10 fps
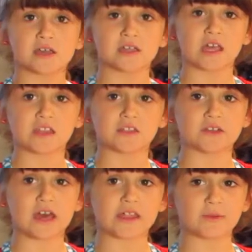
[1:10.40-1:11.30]
Okay, so
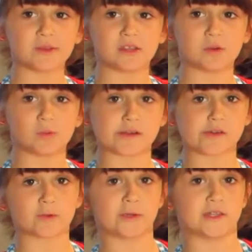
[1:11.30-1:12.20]
now that we did
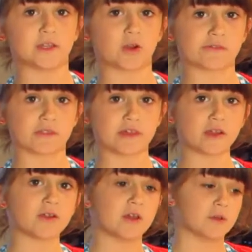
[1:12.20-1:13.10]
whatever we did over
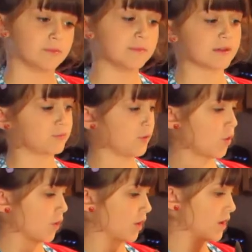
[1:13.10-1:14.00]
there, we must
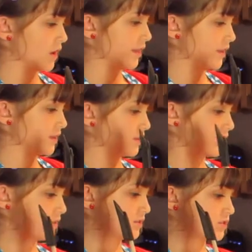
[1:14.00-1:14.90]
pour the
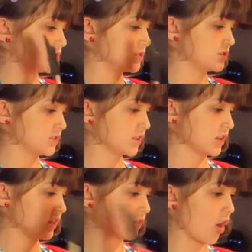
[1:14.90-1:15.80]

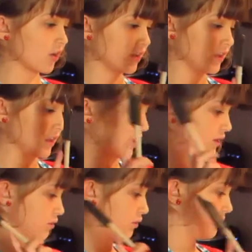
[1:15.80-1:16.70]
chicken stock
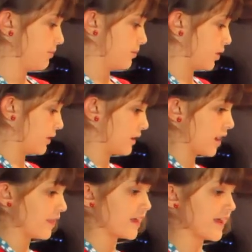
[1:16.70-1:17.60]
into the pot,
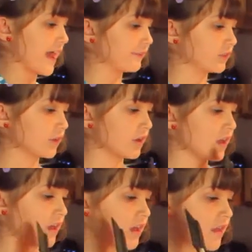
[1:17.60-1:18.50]
and then after,
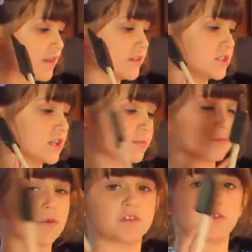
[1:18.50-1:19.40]
the chicken
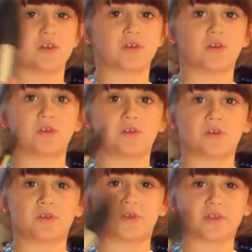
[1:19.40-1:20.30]
boils, the
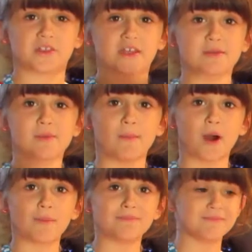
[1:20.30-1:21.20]
blah,
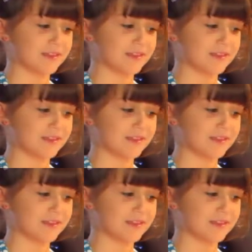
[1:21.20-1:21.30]
bubble.